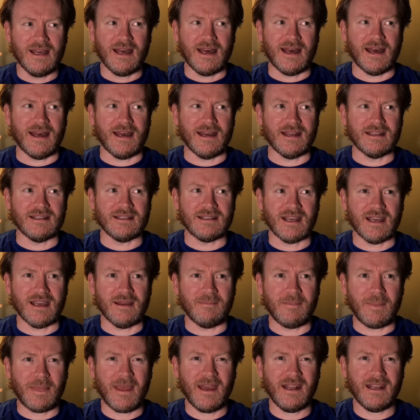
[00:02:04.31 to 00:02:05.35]
And
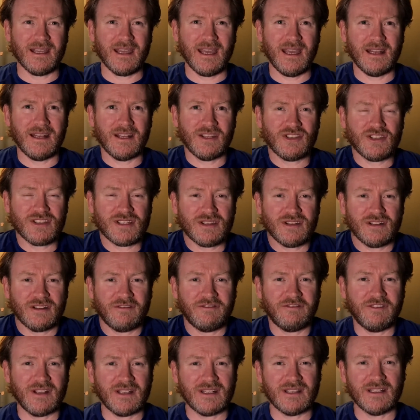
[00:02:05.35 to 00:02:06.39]
again, it just sort of
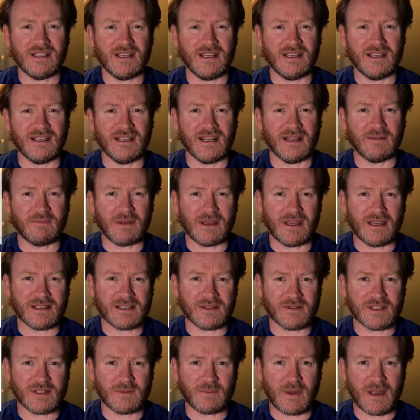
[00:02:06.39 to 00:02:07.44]
fitted in that because I
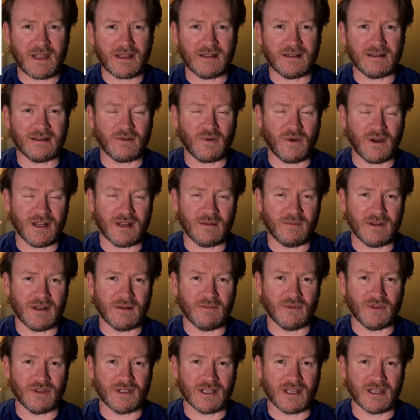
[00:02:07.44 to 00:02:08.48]
was spending quite a bit of
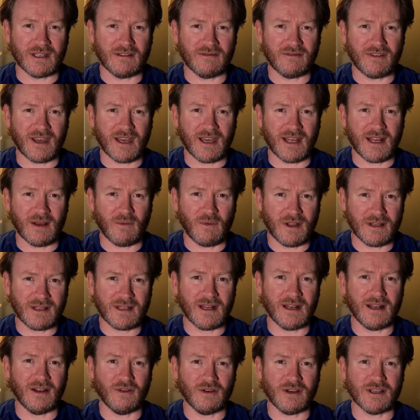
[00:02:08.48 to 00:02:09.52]
money on the van, I
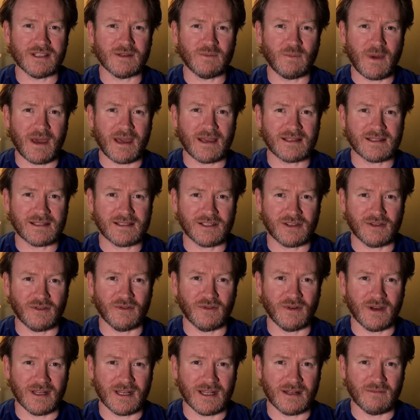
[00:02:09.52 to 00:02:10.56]
wanted to look its best,
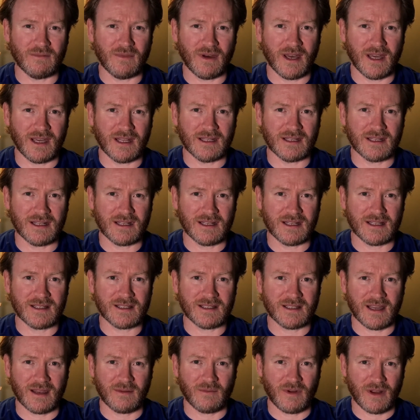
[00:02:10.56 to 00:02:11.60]
so I didn't mind this
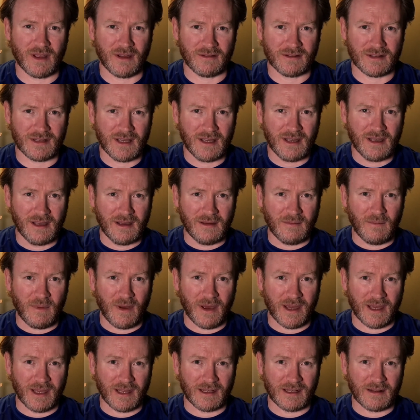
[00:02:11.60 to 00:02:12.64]
time round
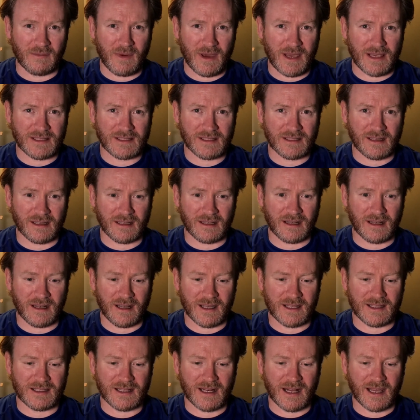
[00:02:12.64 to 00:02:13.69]
buying the best kind of
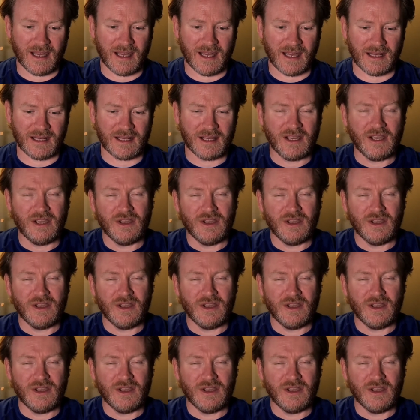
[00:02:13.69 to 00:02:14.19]
lights that I had.